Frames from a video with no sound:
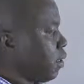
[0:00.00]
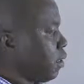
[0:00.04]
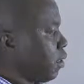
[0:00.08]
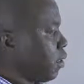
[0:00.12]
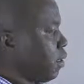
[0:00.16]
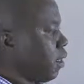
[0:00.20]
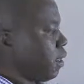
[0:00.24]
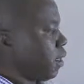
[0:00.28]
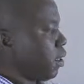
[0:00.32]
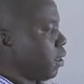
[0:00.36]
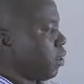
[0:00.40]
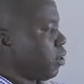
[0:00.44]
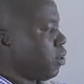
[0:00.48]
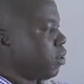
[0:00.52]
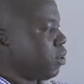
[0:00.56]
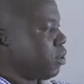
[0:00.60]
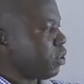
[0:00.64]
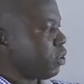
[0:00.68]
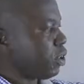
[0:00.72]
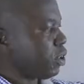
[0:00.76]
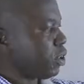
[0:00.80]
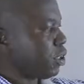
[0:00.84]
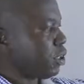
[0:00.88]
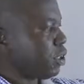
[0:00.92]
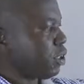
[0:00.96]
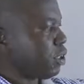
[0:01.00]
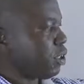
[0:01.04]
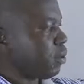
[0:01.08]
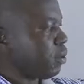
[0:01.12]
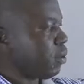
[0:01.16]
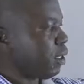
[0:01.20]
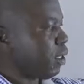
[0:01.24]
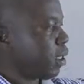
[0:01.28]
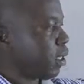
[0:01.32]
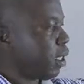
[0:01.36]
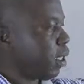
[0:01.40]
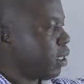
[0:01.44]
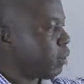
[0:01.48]
their host
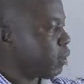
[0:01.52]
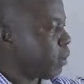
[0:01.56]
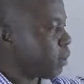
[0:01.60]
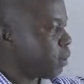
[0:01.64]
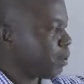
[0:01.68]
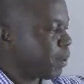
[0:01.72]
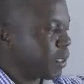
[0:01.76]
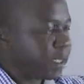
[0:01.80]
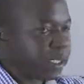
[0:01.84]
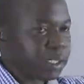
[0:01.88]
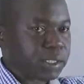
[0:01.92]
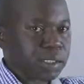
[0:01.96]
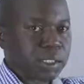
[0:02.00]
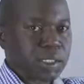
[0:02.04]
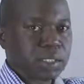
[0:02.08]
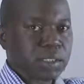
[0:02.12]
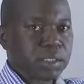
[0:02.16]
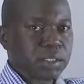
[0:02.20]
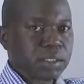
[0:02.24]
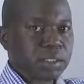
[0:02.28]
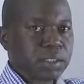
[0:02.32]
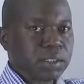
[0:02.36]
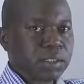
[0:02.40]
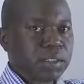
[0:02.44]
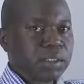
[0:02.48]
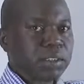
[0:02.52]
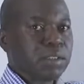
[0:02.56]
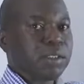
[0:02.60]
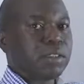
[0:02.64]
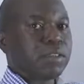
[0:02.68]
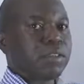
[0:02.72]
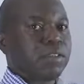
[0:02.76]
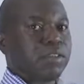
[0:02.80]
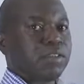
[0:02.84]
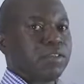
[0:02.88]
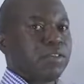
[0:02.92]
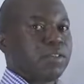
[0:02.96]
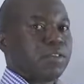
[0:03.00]
helps parasites
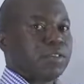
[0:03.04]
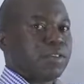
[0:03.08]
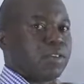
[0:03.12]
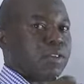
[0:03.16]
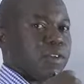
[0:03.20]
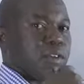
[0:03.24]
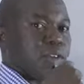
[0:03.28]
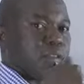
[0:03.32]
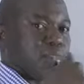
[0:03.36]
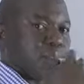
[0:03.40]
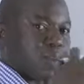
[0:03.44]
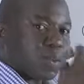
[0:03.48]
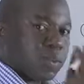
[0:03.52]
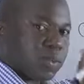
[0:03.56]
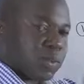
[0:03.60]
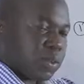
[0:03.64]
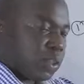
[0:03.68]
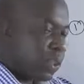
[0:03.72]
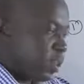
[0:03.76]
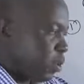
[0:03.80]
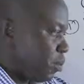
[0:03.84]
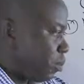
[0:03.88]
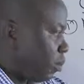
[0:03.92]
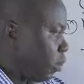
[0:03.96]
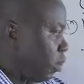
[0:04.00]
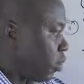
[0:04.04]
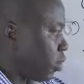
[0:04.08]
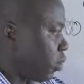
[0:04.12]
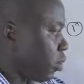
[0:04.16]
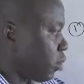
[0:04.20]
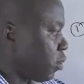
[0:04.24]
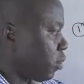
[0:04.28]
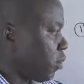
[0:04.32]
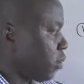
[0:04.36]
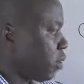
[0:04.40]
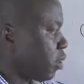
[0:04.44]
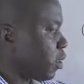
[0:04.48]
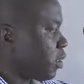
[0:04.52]
through
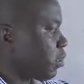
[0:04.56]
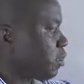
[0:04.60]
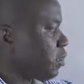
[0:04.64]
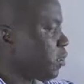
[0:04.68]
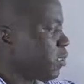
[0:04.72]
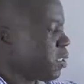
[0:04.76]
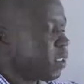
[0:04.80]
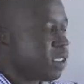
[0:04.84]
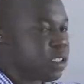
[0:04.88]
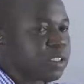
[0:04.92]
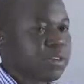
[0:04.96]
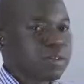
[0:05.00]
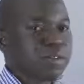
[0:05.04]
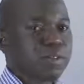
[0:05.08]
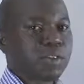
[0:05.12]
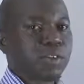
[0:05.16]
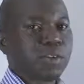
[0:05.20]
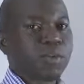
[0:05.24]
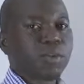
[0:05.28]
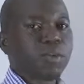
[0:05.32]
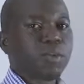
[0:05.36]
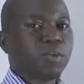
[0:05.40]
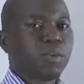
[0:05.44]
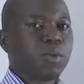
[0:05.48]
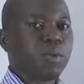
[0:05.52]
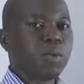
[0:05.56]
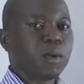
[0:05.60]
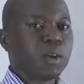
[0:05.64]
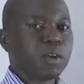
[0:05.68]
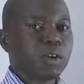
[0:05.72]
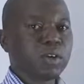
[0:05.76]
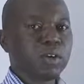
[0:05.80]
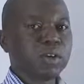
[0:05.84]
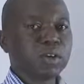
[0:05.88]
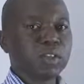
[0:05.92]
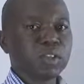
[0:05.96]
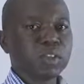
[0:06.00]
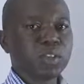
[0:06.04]
transmission, transmitting from one
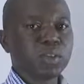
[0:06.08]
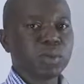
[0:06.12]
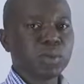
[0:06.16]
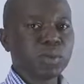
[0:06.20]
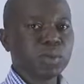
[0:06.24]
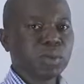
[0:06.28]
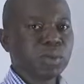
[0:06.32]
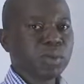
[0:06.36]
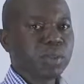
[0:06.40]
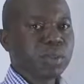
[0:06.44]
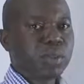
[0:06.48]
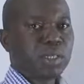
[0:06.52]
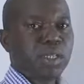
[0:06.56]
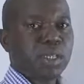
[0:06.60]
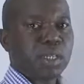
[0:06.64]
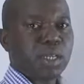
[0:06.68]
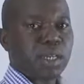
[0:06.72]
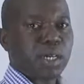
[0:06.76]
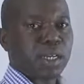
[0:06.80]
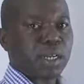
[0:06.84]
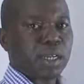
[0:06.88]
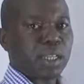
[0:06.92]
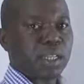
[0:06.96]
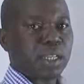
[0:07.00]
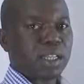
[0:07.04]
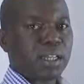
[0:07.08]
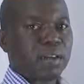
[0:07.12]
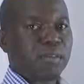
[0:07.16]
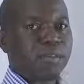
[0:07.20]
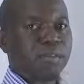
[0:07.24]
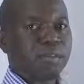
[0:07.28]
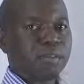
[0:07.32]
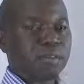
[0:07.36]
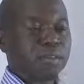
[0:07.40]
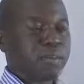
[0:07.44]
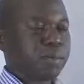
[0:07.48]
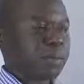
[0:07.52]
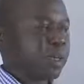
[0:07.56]
host to another,
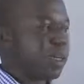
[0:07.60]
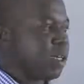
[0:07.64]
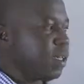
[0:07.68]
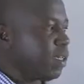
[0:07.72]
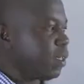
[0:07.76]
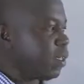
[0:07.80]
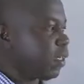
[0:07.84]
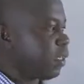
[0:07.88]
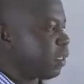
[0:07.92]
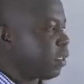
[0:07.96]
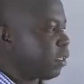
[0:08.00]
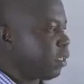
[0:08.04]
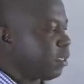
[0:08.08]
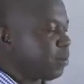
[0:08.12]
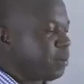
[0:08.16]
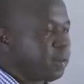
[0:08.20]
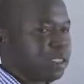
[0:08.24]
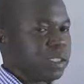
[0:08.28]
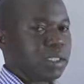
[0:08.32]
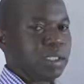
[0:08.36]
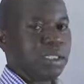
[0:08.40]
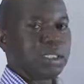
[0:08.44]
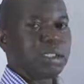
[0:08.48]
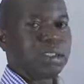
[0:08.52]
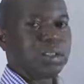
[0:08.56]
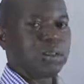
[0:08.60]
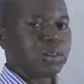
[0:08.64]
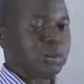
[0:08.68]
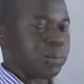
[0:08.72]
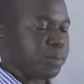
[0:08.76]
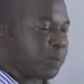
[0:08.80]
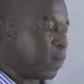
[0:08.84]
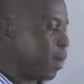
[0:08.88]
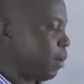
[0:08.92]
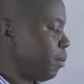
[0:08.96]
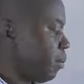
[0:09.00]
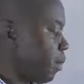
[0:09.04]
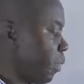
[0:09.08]
from either intermediate to
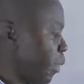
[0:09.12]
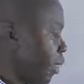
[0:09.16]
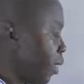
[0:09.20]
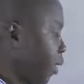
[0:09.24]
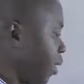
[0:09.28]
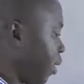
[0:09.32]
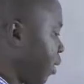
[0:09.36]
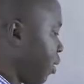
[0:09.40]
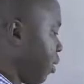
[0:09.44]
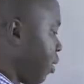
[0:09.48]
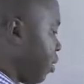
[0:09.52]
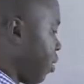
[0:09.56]
primary